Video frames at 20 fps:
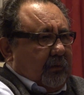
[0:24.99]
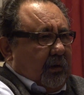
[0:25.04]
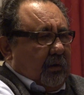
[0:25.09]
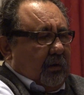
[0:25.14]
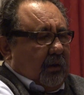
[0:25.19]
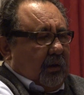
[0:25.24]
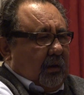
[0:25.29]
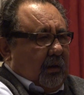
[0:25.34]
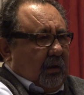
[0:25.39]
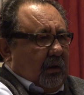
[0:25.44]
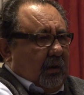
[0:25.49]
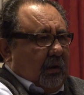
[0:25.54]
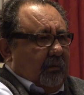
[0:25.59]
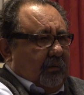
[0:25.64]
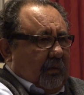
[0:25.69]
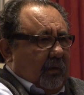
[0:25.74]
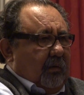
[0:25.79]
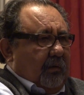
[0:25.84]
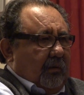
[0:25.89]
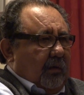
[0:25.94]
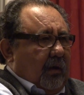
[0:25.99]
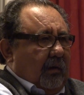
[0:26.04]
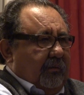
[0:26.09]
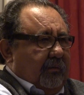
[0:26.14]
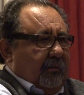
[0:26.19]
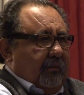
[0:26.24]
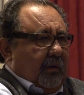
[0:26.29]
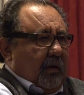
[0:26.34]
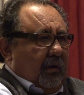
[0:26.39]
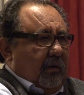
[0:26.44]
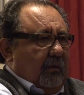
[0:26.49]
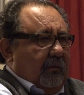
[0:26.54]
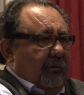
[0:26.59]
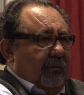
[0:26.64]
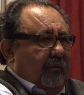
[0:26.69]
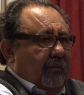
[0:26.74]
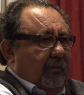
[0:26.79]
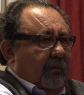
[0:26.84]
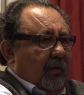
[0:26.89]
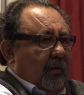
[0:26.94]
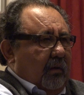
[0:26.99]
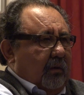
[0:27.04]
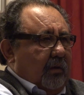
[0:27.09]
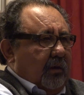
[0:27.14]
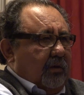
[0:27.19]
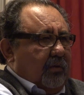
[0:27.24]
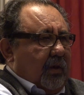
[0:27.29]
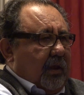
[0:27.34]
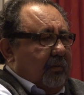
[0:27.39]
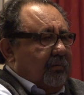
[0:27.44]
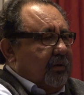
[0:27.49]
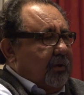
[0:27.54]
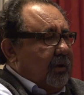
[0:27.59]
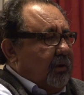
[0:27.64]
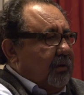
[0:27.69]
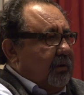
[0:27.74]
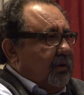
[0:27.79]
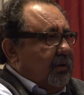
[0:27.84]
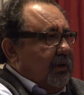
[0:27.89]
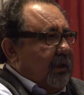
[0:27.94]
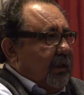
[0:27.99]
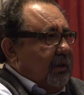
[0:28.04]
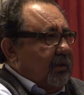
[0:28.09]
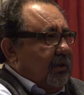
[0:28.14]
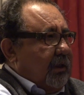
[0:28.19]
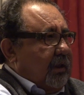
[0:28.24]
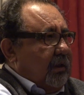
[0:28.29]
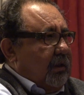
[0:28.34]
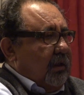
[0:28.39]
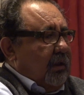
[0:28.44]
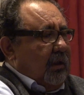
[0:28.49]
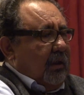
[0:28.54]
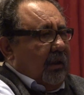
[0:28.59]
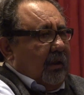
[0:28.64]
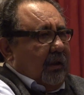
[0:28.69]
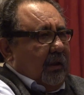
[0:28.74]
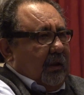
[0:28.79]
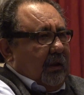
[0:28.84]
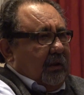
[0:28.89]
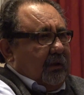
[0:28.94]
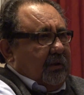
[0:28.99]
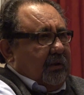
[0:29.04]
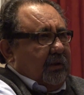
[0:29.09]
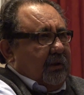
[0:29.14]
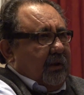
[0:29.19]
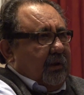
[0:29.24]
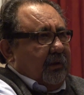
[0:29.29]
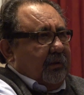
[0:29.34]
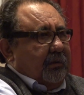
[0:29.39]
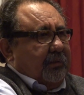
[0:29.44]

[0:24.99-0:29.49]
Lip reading: of the tribes there to change that. It's